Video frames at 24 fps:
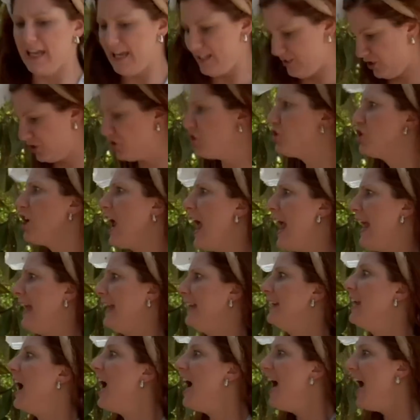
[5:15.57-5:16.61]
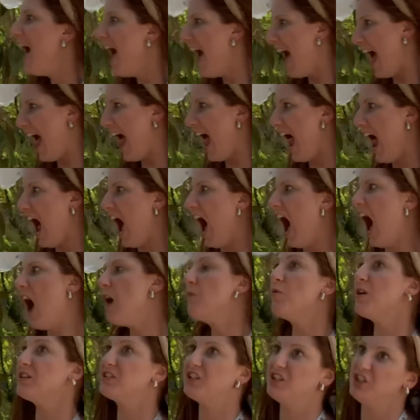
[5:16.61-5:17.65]
it's Jane. Oh. I
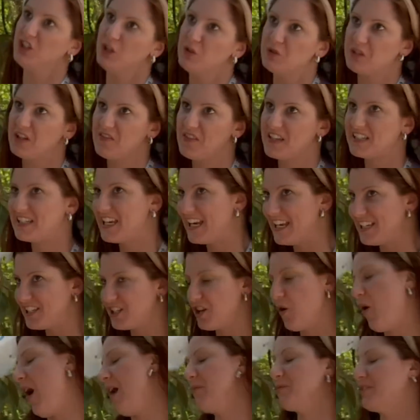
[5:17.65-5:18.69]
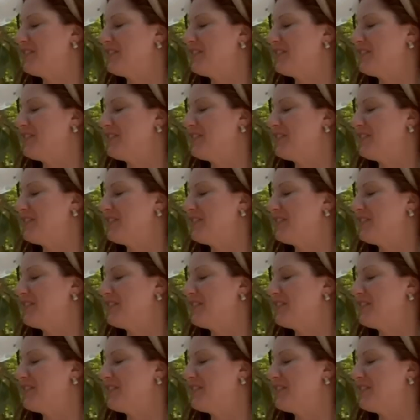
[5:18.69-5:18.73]
wasn't using the tea, so I